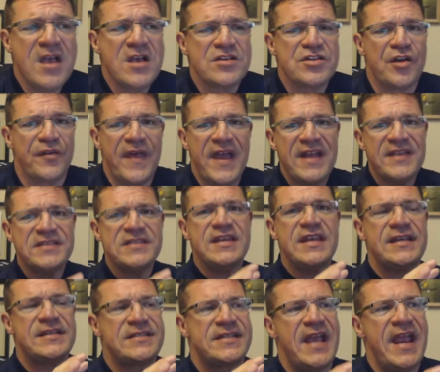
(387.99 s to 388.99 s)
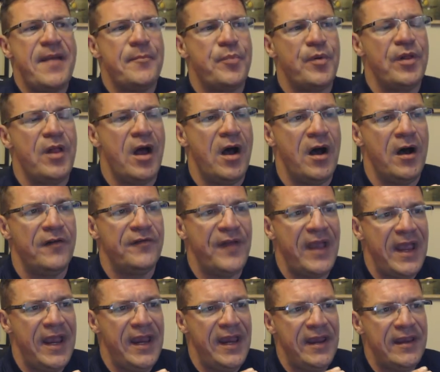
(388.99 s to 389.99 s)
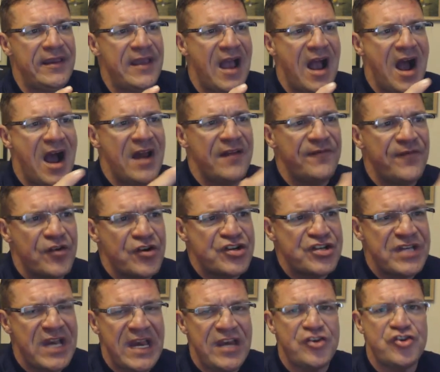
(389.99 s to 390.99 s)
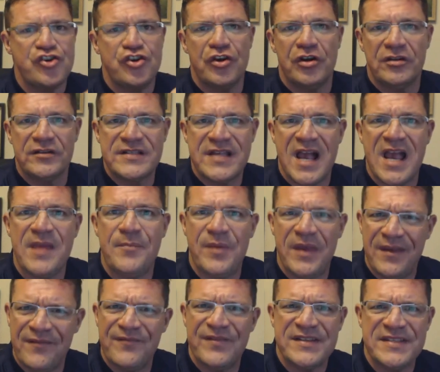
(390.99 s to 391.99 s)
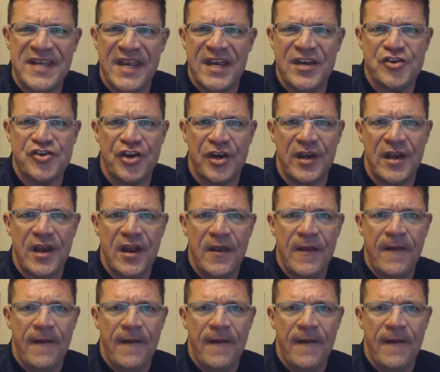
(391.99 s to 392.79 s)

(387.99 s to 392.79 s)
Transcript: So that's an example of a conversational type invitation.